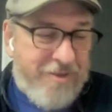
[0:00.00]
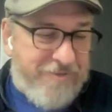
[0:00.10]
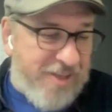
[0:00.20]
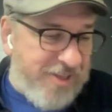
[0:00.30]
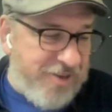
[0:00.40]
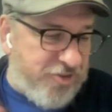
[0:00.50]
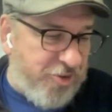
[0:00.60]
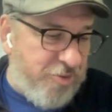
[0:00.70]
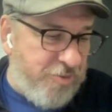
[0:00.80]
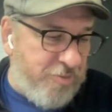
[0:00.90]
fell
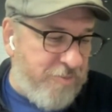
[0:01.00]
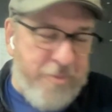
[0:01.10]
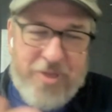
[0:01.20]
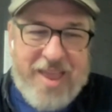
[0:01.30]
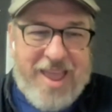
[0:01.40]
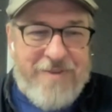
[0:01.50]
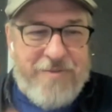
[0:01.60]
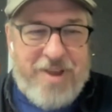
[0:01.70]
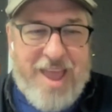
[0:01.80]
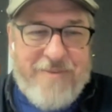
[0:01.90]
into, remember they gave
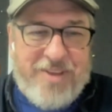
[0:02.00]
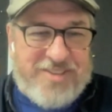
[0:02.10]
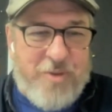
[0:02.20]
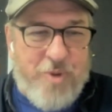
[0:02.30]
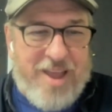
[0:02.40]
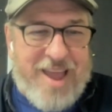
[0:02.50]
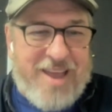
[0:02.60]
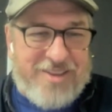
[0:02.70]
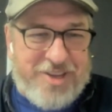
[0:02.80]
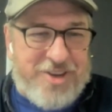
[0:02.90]
every heavy set white
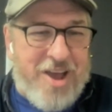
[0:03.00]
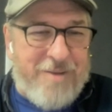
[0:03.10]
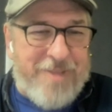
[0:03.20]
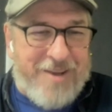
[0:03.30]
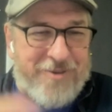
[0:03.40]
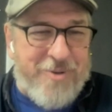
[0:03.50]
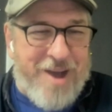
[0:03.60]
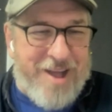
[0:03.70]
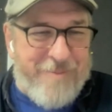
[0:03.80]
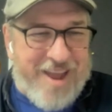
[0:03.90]
guy a sitcom, like for a
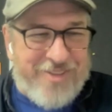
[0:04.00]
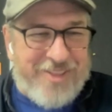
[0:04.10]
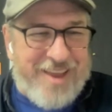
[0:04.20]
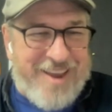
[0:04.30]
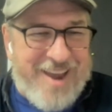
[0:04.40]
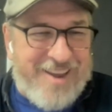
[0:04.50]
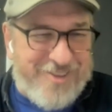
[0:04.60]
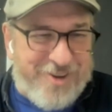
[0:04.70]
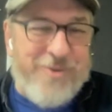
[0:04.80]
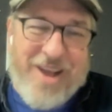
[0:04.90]
while back in the late
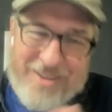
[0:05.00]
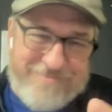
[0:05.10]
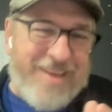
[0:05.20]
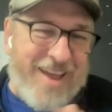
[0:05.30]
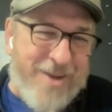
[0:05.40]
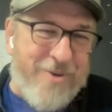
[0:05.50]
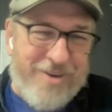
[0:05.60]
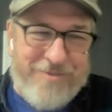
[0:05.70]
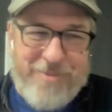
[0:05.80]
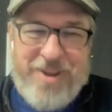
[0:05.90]
90s, or, well, I got
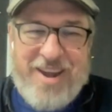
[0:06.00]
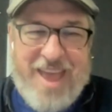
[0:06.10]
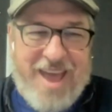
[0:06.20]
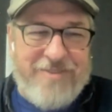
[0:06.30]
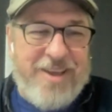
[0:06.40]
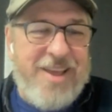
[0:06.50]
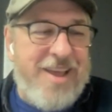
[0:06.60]
one for a minute and a half.